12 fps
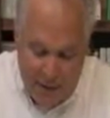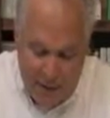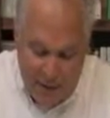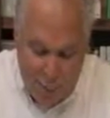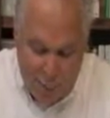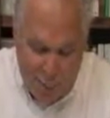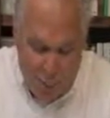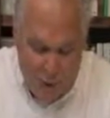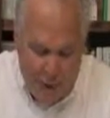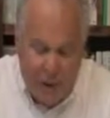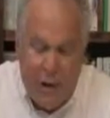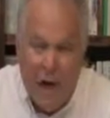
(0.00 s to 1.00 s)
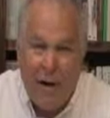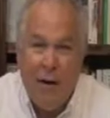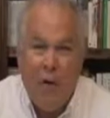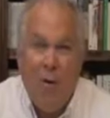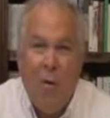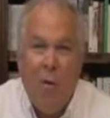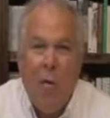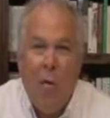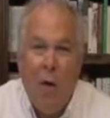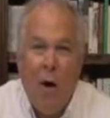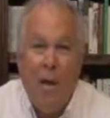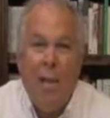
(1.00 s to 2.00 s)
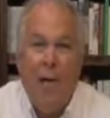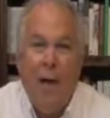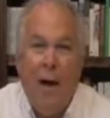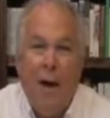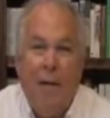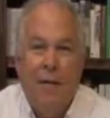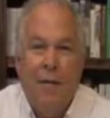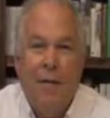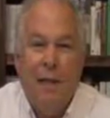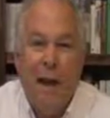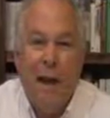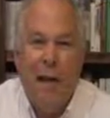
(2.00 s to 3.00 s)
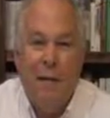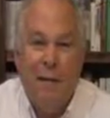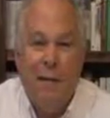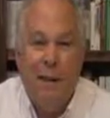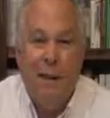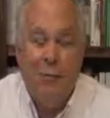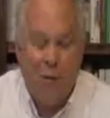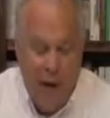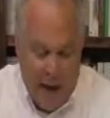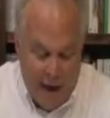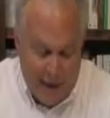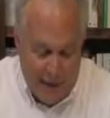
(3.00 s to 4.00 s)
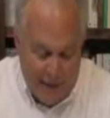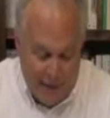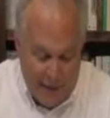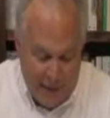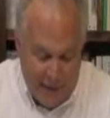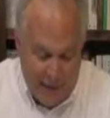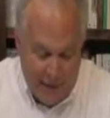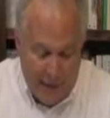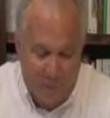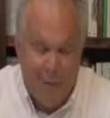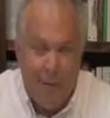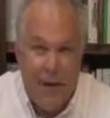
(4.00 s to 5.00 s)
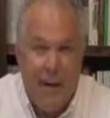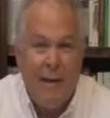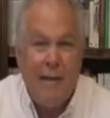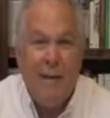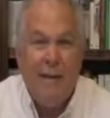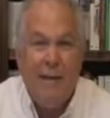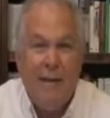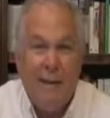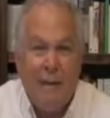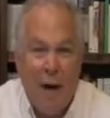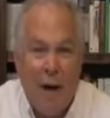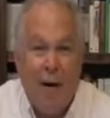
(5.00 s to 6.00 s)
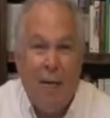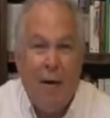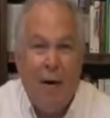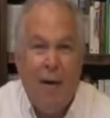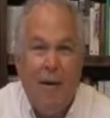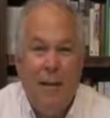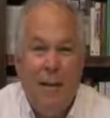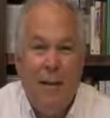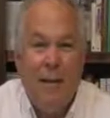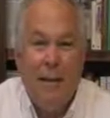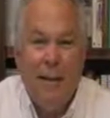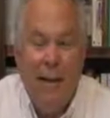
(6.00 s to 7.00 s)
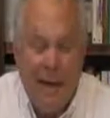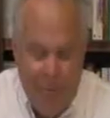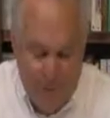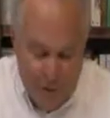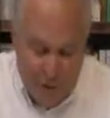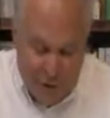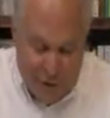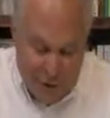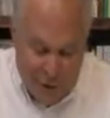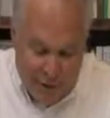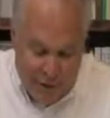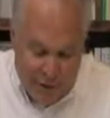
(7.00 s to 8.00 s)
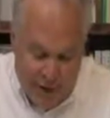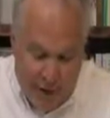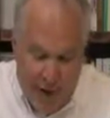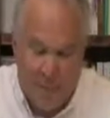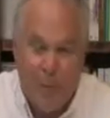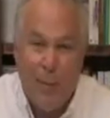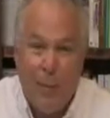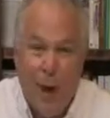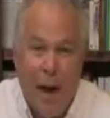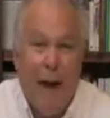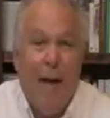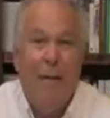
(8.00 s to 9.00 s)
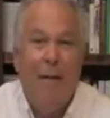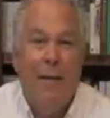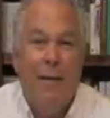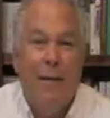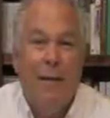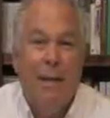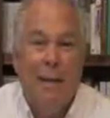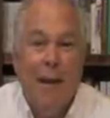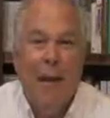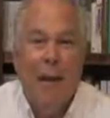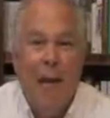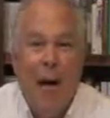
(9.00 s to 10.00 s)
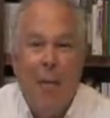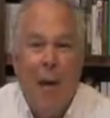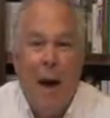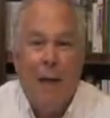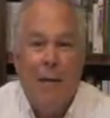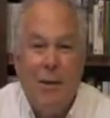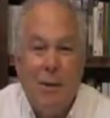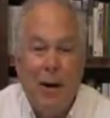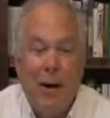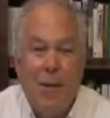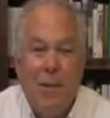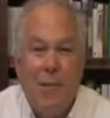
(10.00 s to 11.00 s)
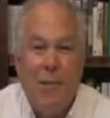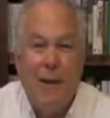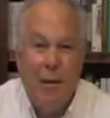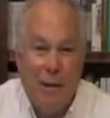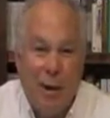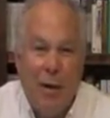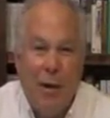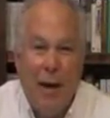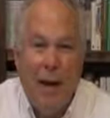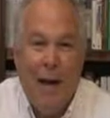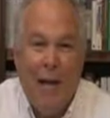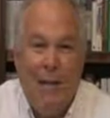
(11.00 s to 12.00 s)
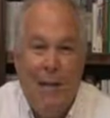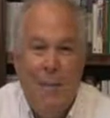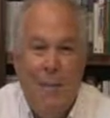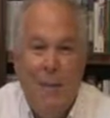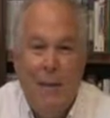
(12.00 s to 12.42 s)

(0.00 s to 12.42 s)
the gentle warmth of the sun's rays convinces the traveler that he really should stop and bathe in a nearby stream. And so he does.